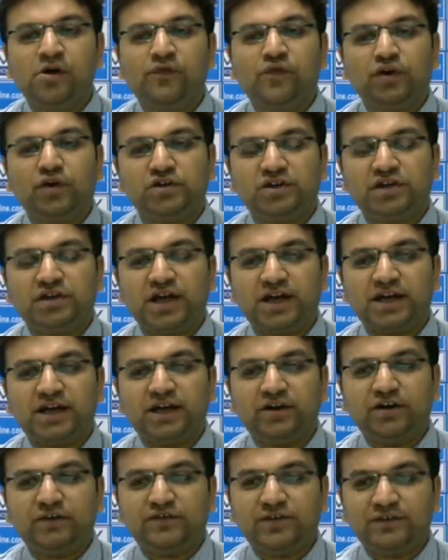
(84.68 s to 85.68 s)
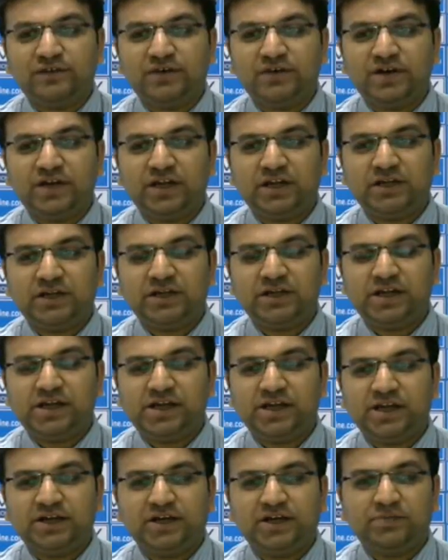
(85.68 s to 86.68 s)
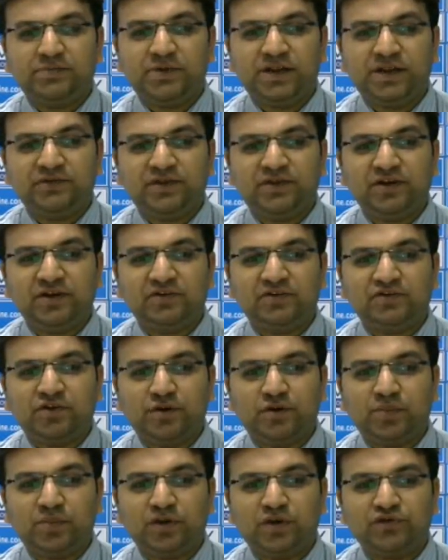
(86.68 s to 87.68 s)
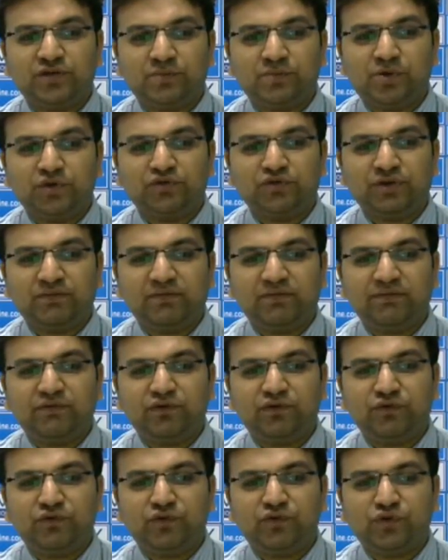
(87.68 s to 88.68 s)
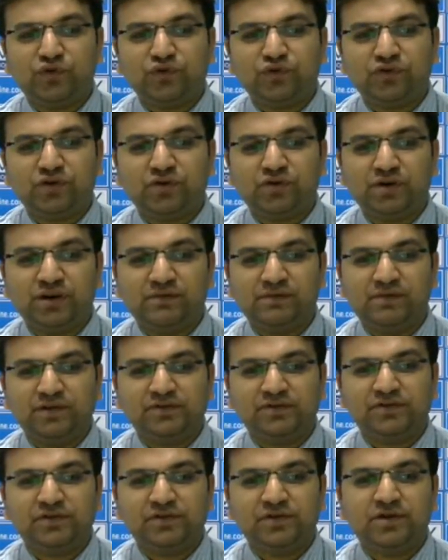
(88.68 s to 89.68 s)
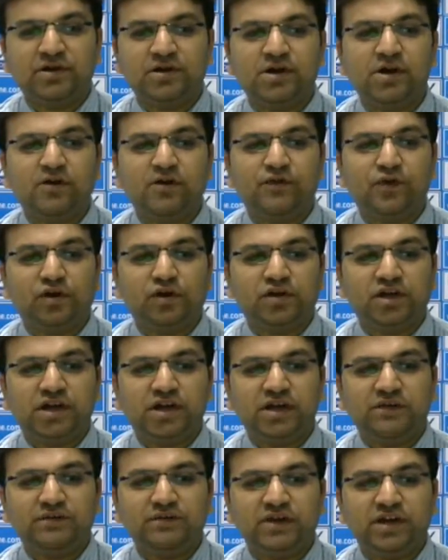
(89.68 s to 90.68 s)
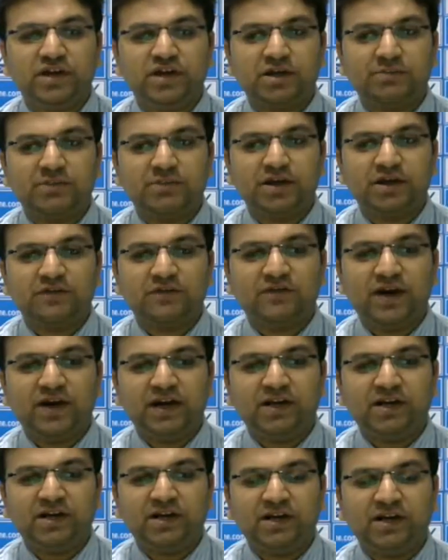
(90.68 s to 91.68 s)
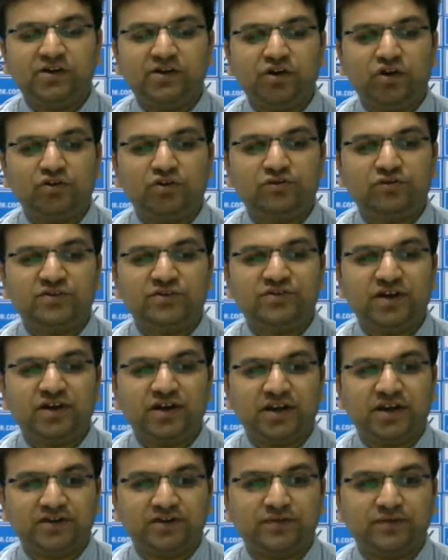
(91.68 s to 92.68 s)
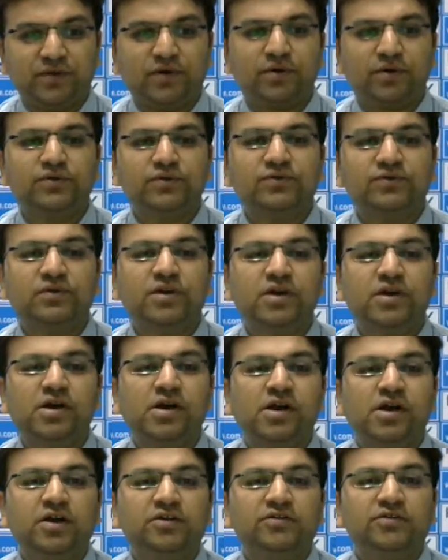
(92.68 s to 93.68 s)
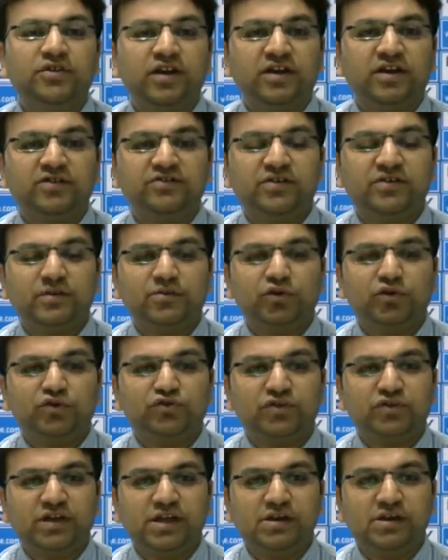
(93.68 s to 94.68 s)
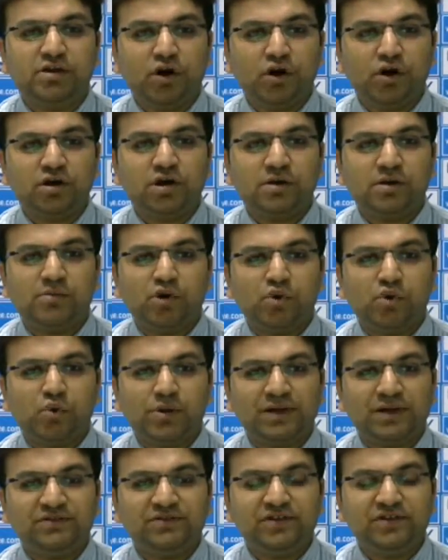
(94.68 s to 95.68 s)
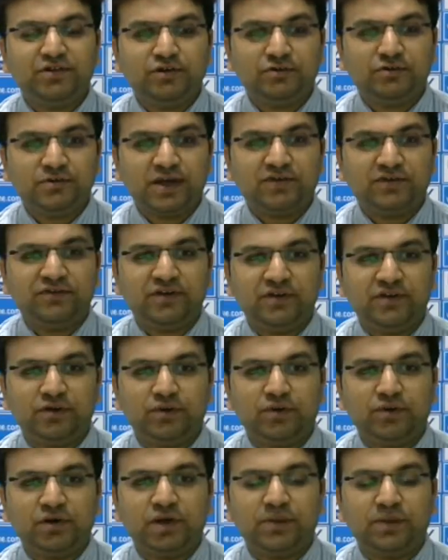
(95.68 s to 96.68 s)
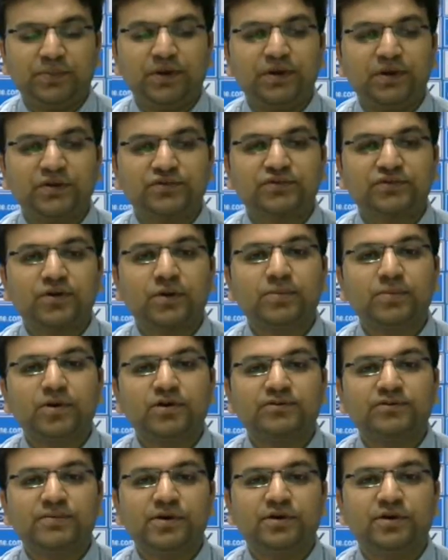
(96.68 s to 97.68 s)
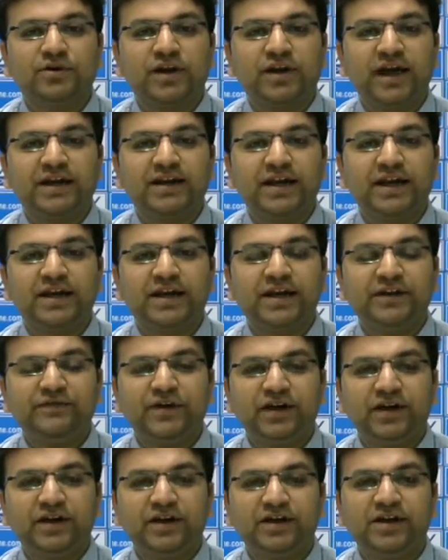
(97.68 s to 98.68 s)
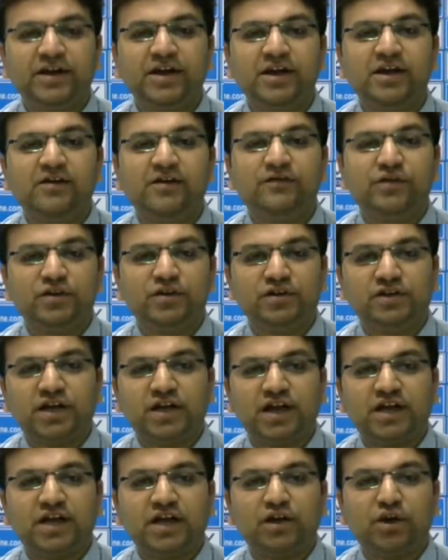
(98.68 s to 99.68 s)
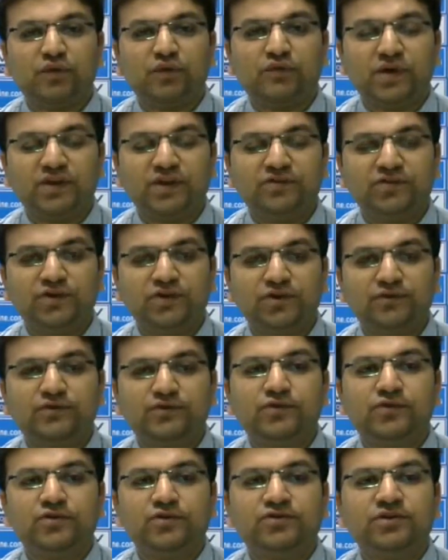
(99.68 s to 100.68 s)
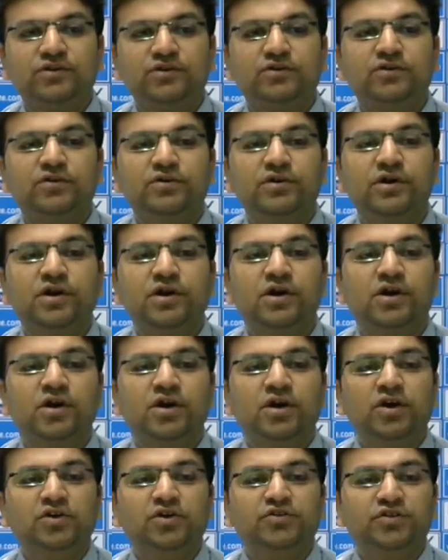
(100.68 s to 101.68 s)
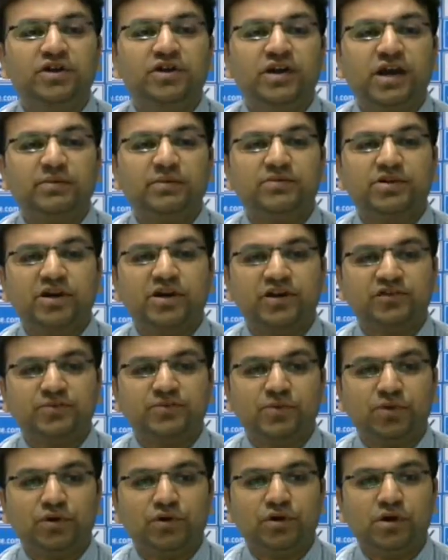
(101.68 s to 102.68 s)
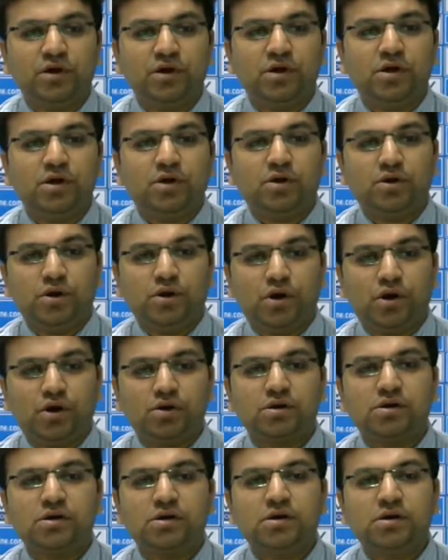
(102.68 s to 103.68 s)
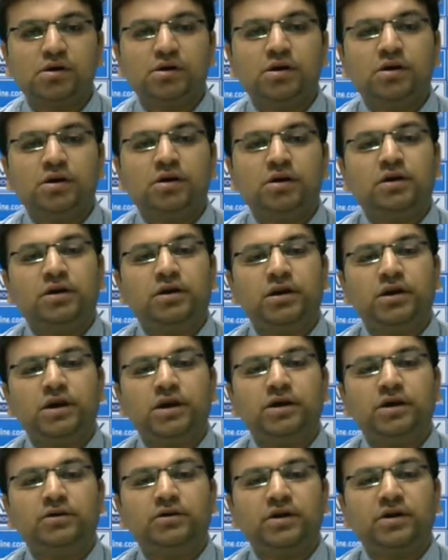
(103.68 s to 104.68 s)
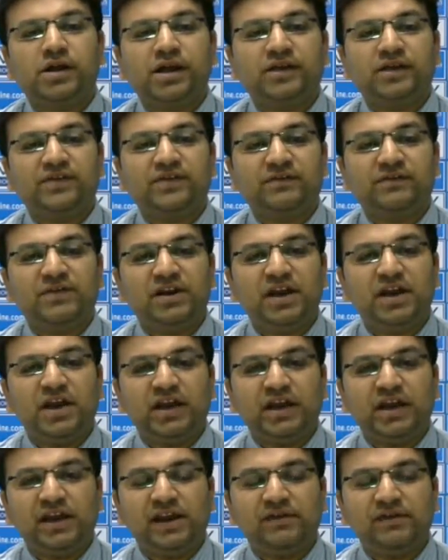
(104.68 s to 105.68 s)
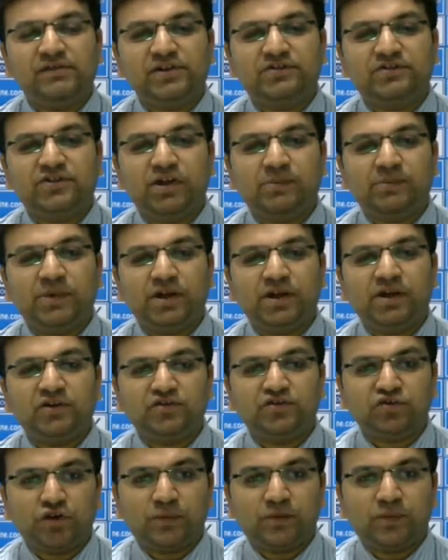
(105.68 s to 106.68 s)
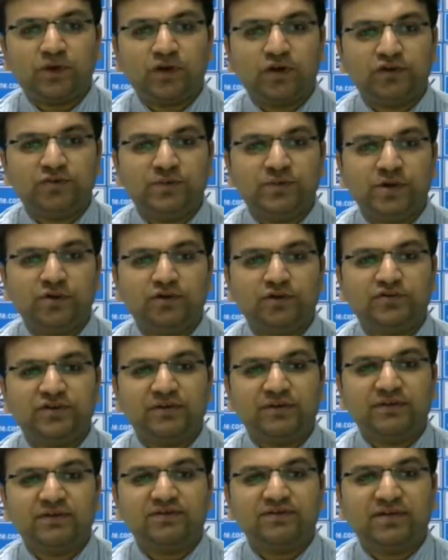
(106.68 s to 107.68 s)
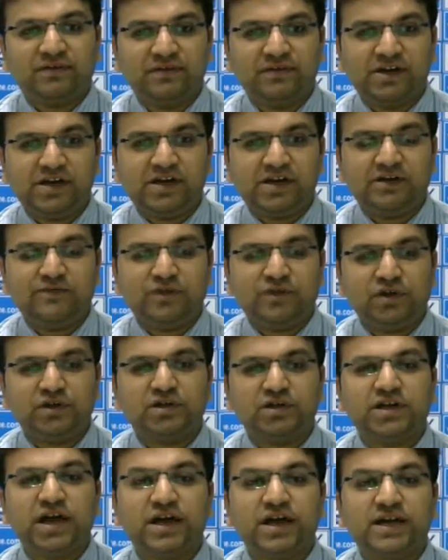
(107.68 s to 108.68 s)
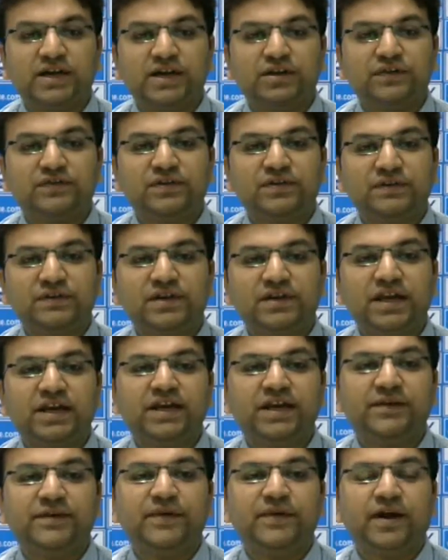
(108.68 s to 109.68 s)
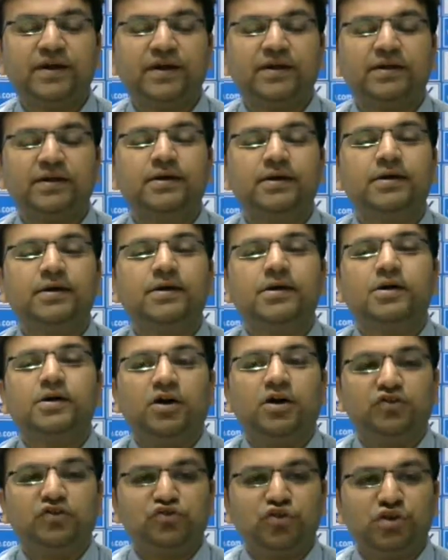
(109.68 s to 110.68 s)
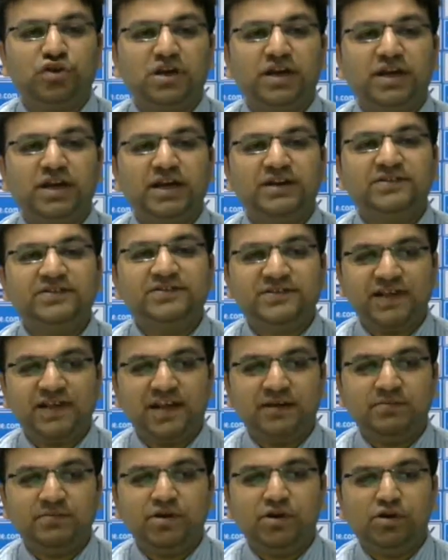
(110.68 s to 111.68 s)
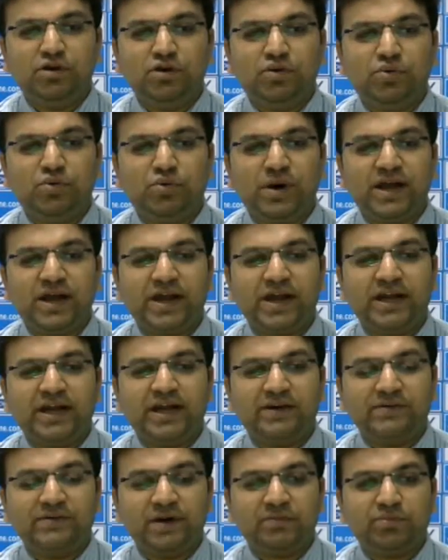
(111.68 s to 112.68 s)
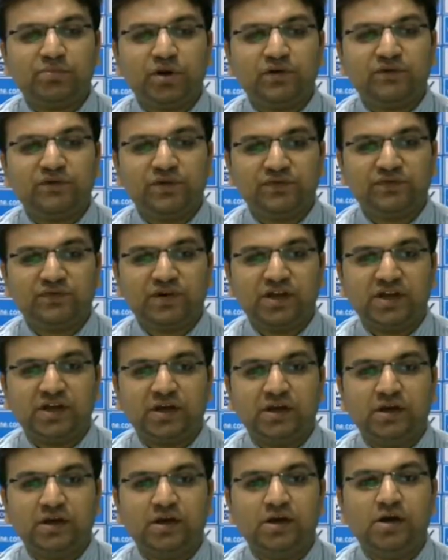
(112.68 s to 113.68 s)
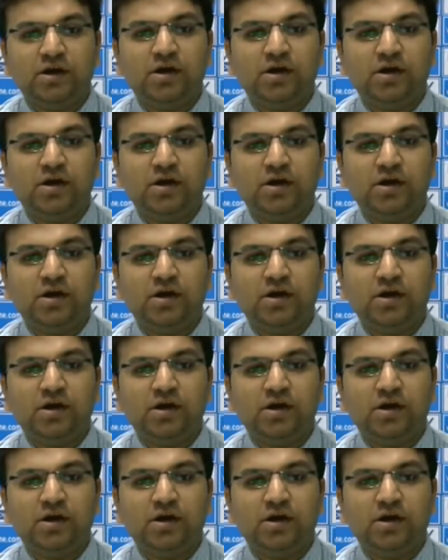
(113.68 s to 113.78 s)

for the target of 7300, placing a stop loss above 7440 levels. For the day, we recommend 5 trading calls which are as follows. JSW Steel long above 1010, keeping the stop loss below 995 for the target of 1040. Ram Transport long near 780 levels, keeping a stop loss below 770 for the target of 795. Ashok Leyland sell below 81.50,